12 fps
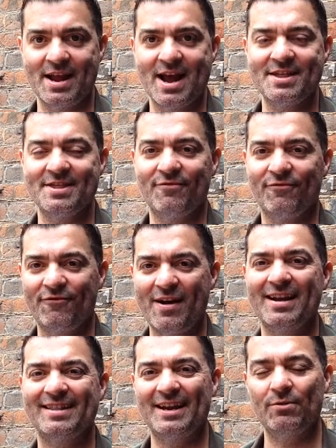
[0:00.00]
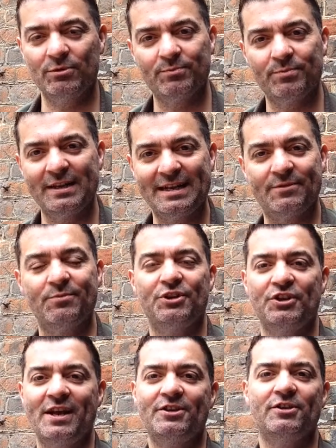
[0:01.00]
And the fact that it was linked
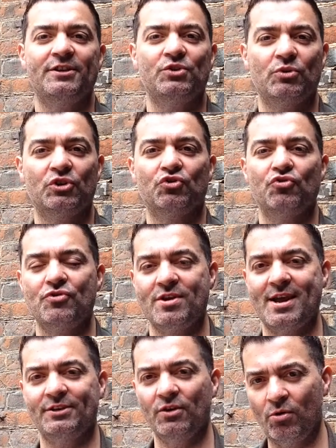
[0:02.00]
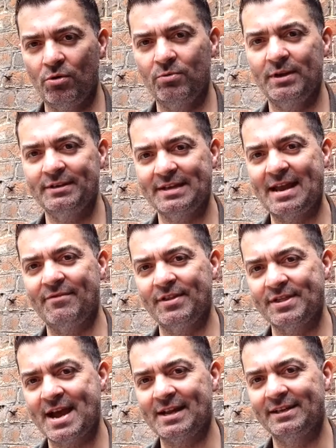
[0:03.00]
potentially to a true case always gave
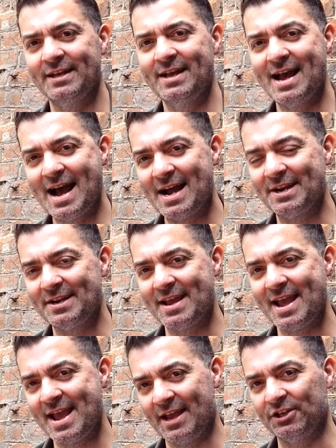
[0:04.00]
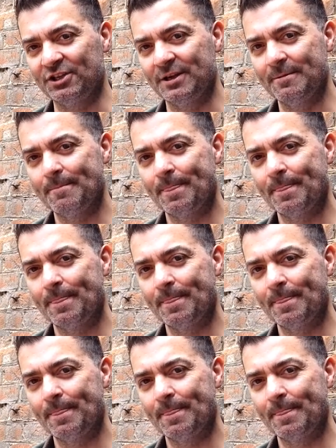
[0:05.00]
it that added edge.